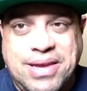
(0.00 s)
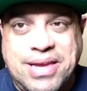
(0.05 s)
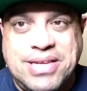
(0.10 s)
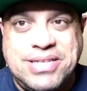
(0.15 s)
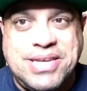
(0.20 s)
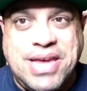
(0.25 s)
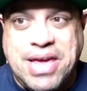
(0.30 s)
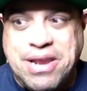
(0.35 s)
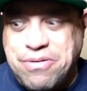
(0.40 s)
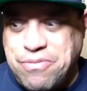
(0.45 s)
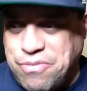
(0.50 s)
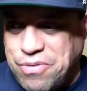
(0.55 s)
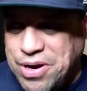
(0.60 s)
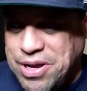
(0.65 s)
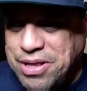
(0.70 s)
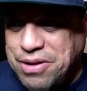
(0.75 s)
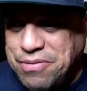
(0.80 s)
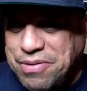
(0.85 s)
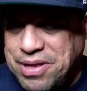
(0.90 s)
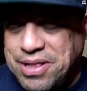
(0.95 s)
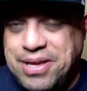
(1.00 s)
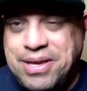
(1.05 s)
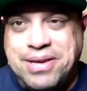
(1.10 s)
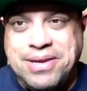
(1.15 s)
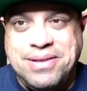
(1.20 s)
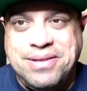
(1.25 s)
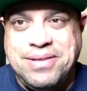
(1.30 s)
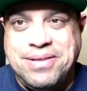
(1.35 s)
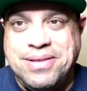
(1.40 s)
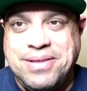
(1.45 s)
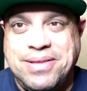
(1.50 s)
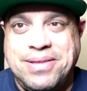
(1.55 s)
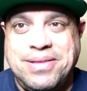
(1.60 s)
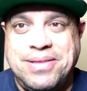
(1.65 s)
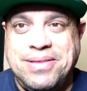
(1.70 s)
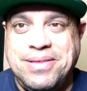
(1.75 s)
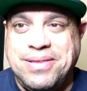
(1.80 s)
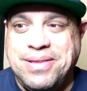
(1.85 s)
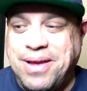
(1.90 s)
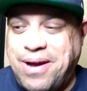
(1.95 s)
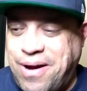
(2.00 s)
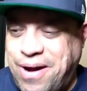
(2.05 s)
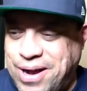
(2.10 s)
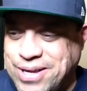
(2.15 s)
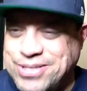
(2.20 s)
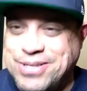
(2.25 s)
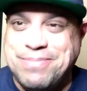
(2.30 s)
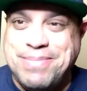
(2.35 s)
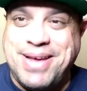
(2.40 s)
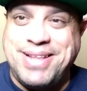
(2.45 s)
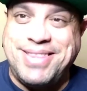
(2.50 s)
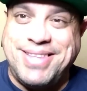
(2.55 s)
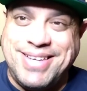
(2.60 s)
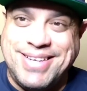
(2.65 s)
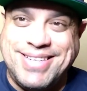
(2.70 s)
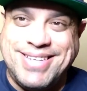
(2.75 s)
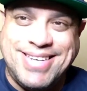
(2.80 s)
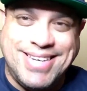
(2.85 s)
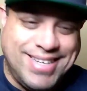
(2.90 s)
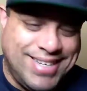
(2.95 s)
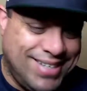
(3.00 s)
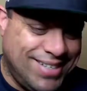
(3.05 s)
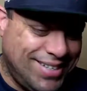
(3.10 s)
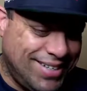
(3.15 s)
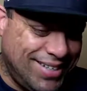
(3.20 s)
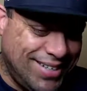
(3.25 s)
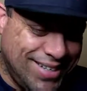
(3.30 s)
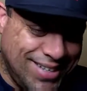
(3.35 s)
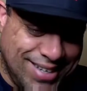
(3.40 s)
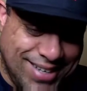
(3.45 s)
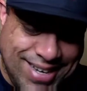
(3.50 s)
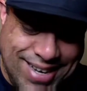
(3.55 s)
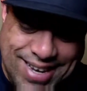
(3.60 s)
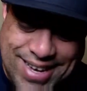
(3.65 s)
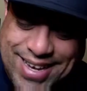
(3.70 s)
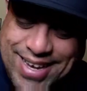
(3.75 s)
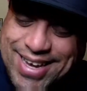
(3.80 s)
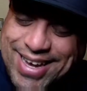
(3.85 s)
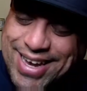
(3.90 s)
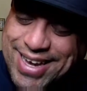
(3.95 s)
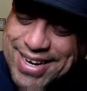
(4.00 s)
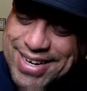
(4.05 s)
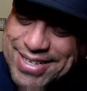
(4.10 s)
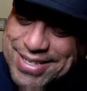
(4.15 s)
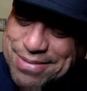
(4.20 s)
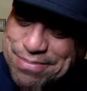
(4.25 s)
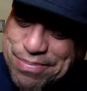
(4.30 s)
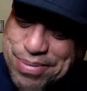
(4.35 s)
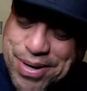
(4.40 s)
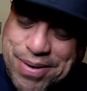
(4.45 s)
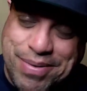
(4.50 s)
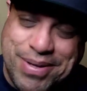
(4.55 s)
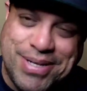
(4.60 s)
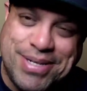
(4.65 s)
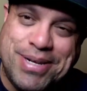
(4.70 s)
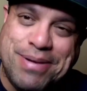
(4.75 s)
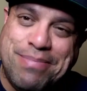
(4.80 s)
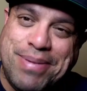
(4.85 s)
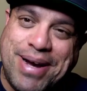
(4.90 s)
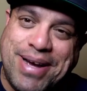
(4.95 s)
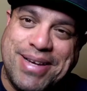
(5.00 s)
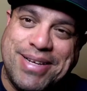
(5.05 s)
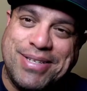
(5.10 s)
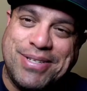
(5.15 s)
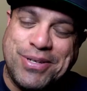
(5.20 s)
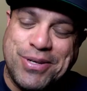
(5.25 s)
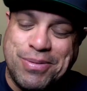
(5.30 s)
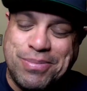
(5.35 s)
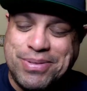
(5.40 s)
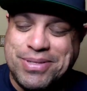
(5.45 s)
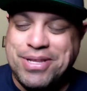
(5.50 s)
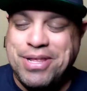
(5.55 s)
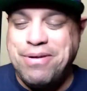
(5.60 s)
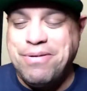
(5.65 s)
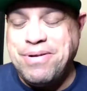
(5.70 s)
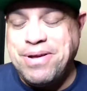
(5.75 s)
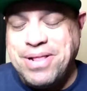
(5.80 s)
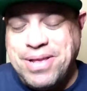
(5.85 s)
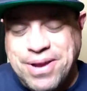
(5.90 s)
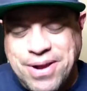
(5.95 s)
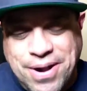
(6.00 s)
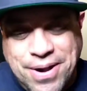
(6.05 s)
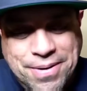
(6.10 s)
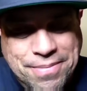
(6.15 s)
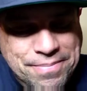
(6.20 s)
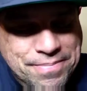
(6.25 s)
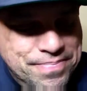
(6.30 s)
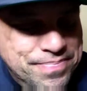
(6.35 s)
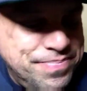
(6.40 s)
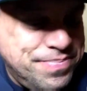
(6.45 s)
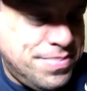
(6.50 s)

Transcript: he's getting really, really awesome at this. And it's a privilege to buy his soaps. They really are.